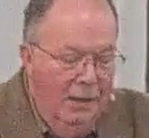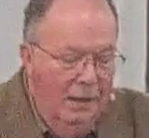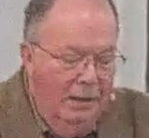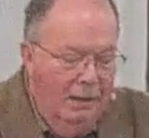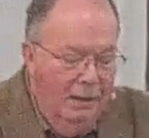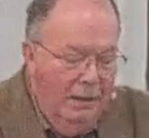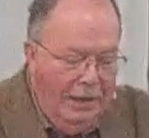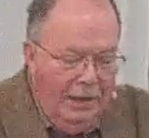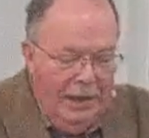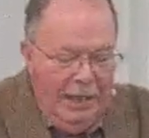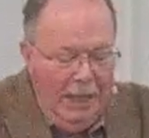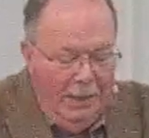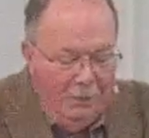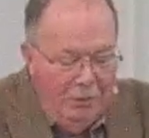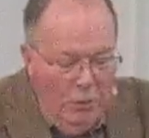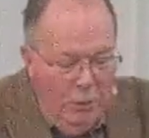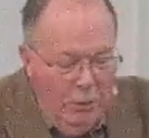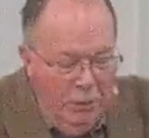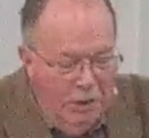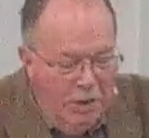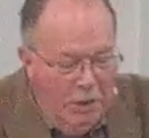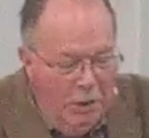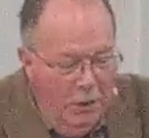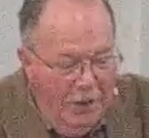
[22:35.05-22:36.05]
Let him
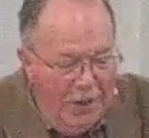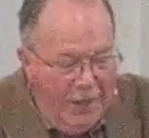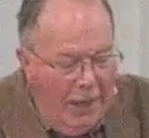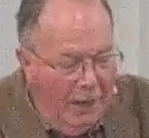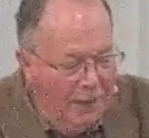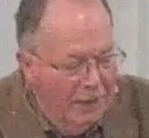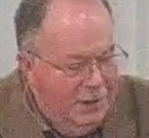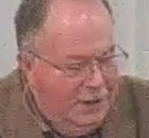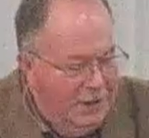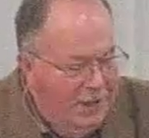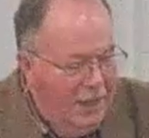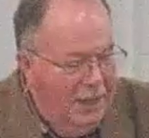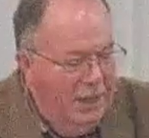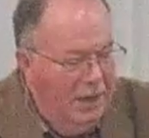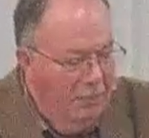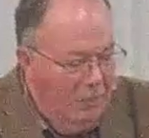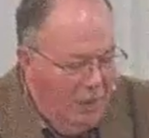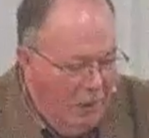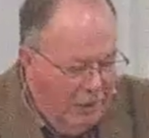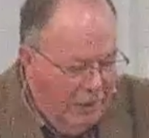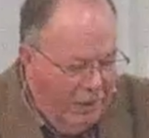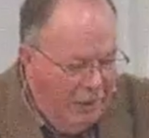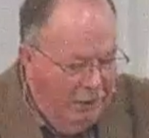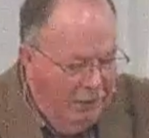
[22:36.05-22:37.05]
who is without sin
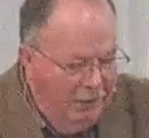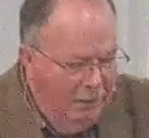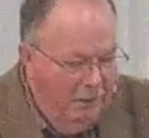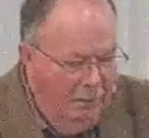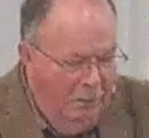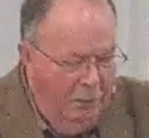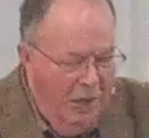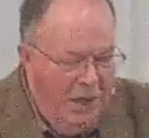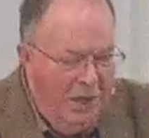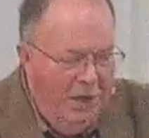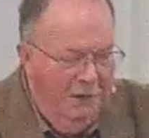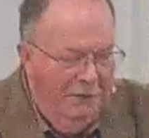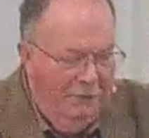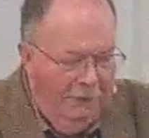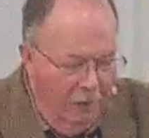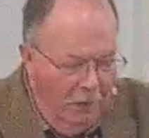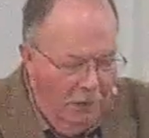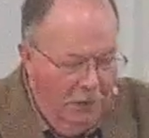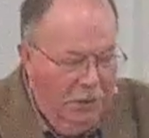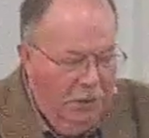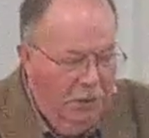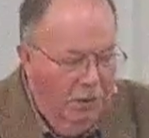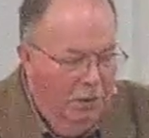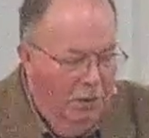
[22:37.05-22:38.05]
among you be the
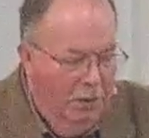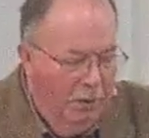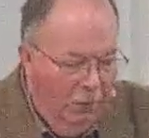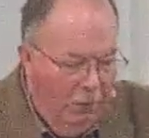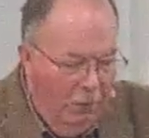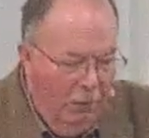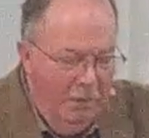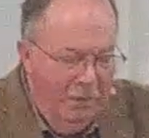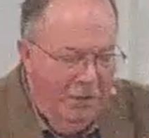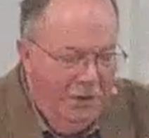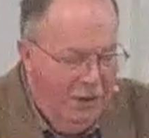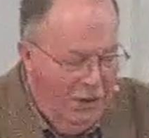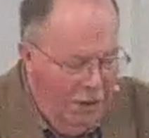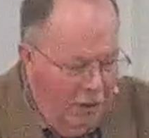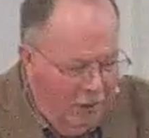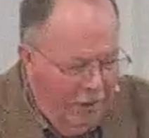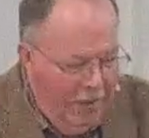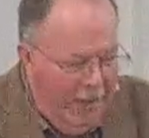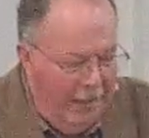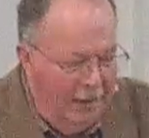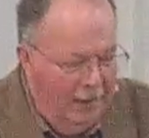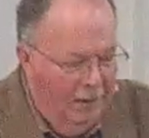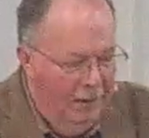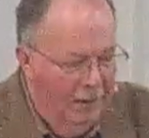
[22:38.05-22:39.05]
first to throw a
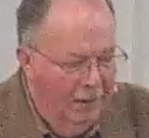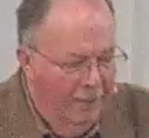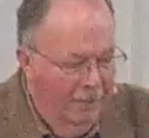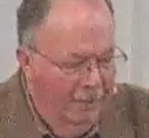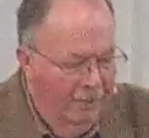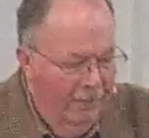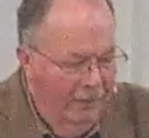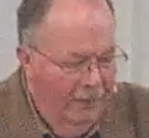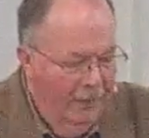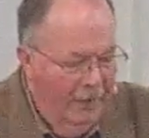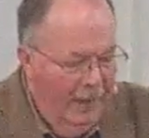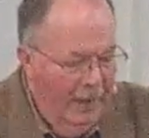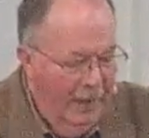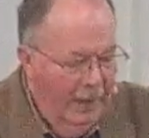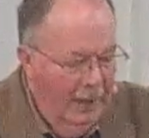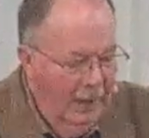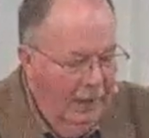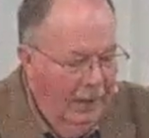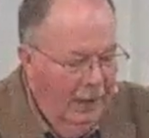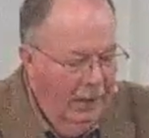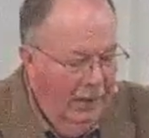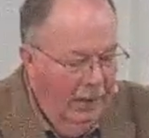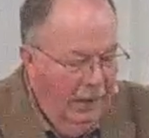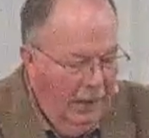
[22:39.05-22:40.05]
stone at her.
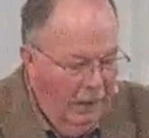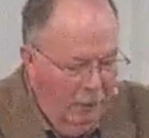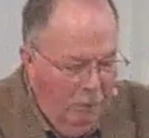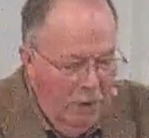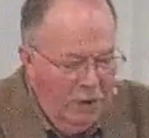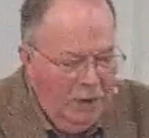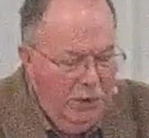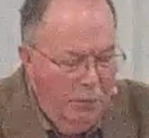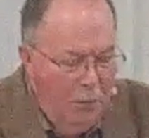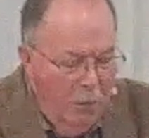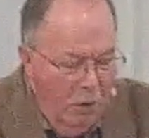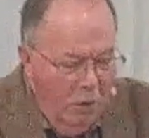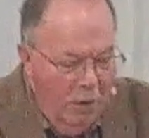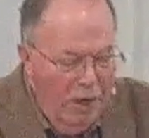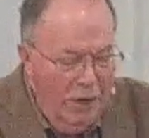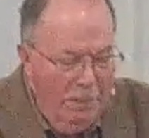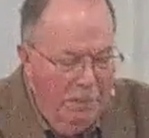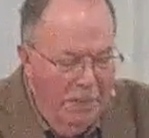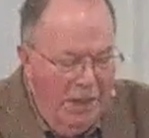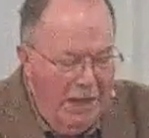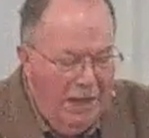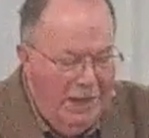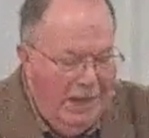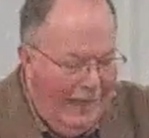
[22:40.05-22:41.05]
And once more he
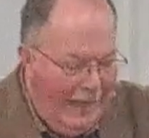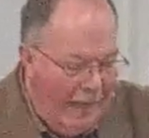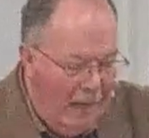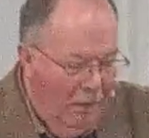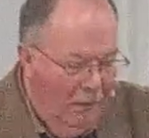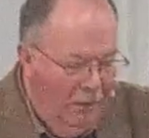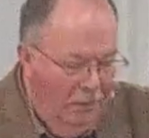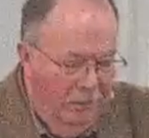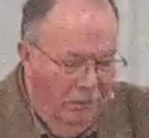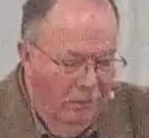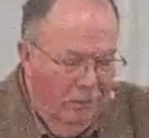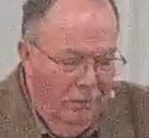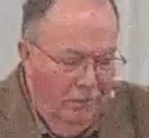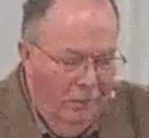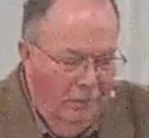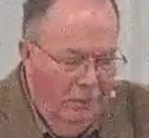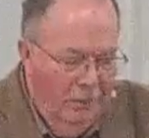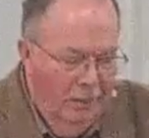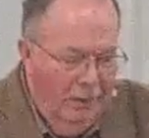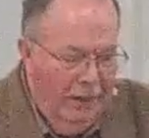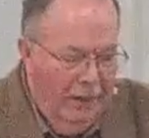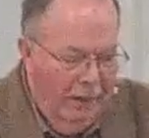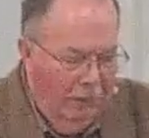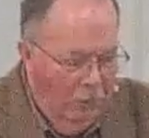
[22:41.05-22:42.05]
bent down
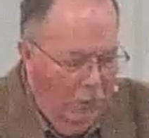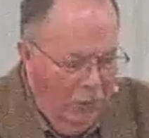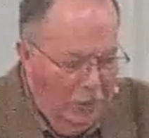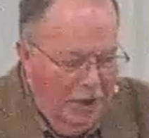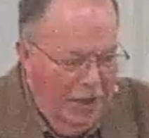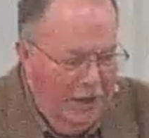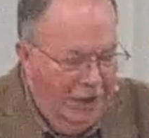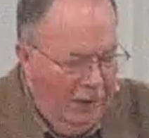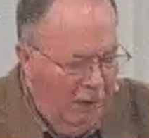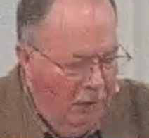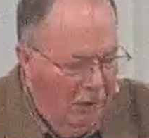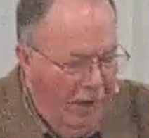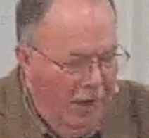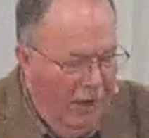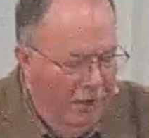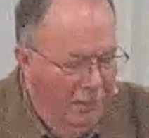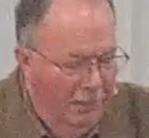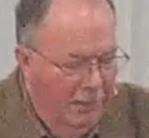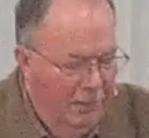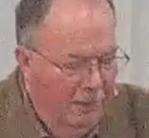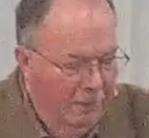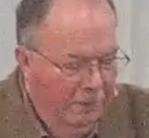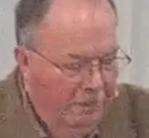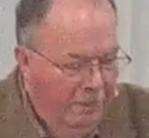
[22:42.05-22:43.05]
and wrote on the ground.
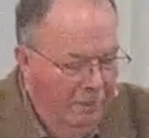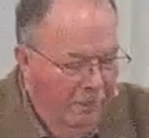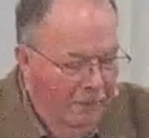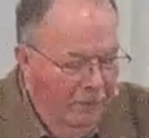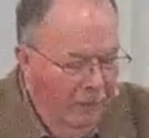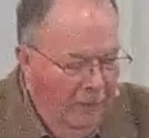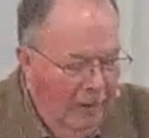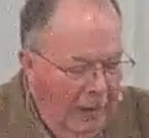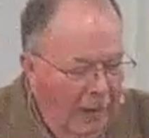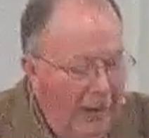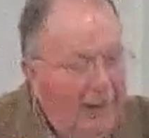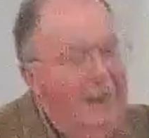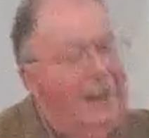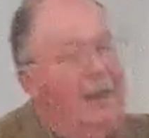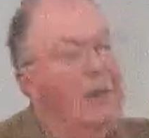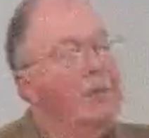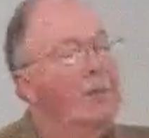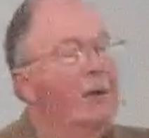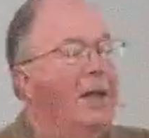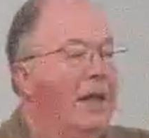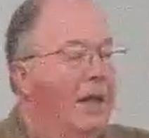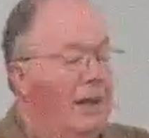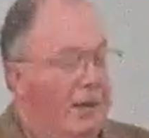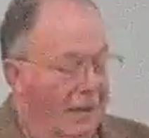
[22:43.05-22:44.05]

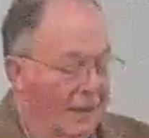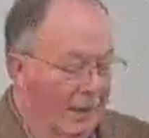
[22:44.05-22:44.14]
Now,